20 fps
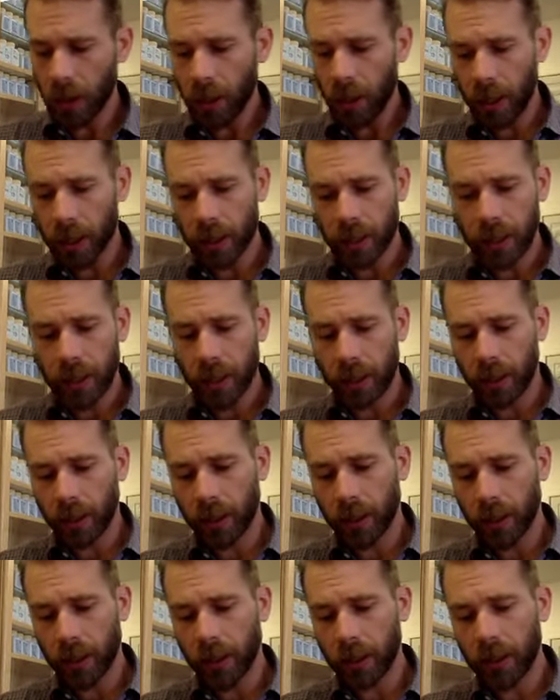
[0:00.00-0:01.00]
And
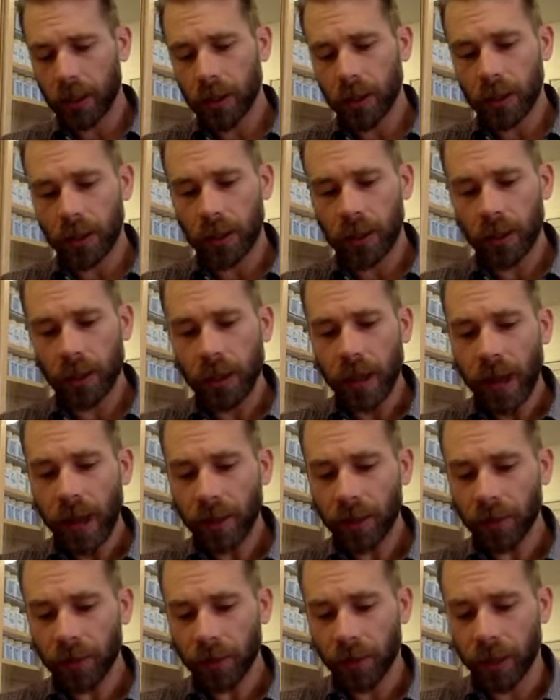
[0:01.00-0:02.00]
then
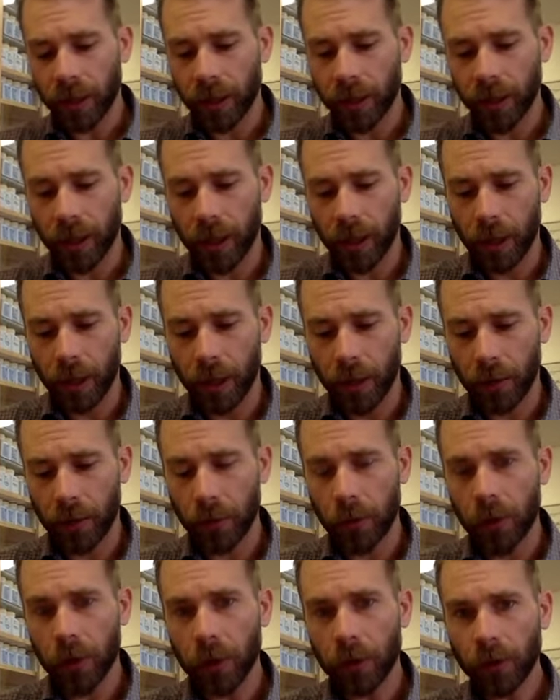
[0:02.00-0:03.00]
lastly,
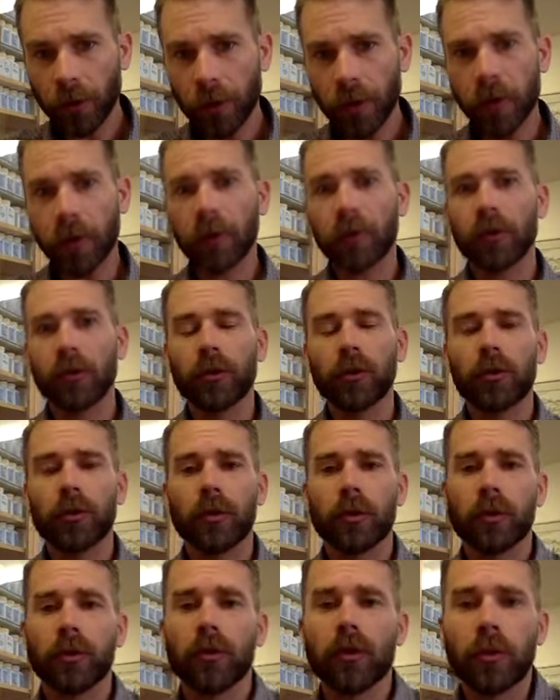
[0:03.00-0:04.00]
we also look
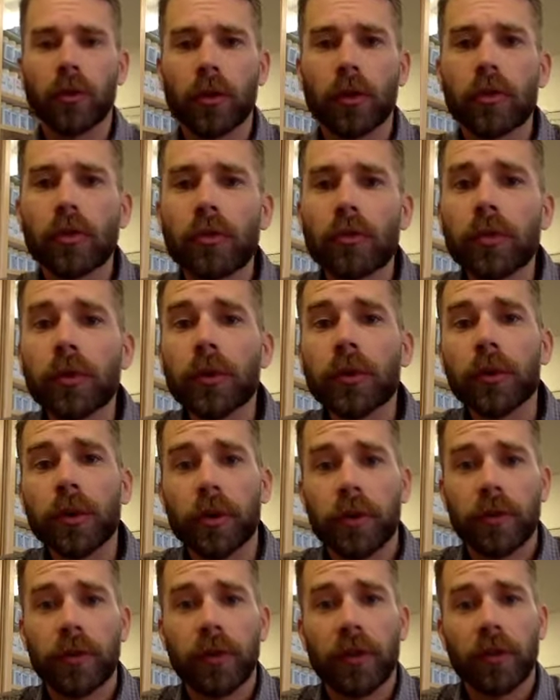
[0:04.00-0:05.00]
to the root
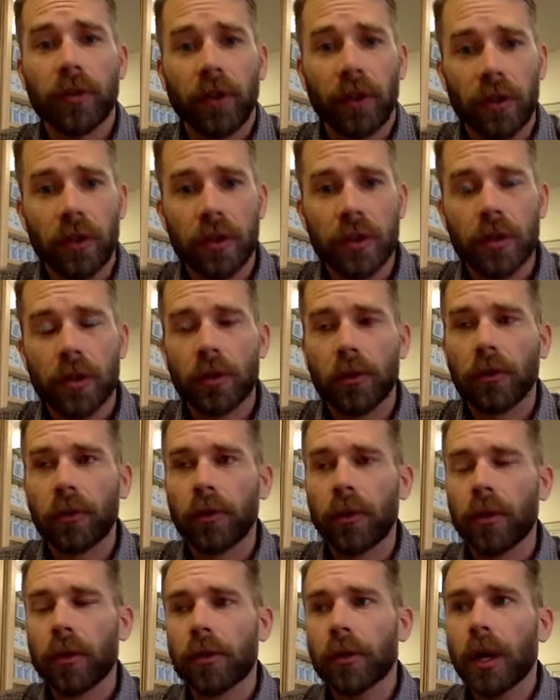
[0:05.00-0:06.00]
of these conditions.
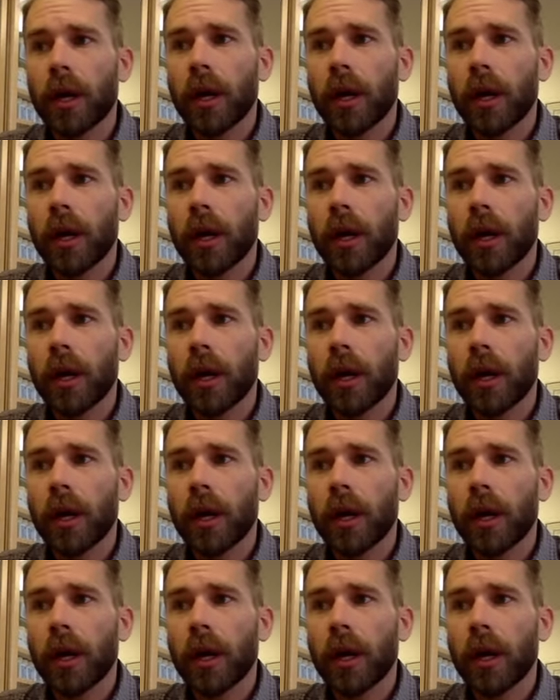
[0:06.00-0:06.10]
So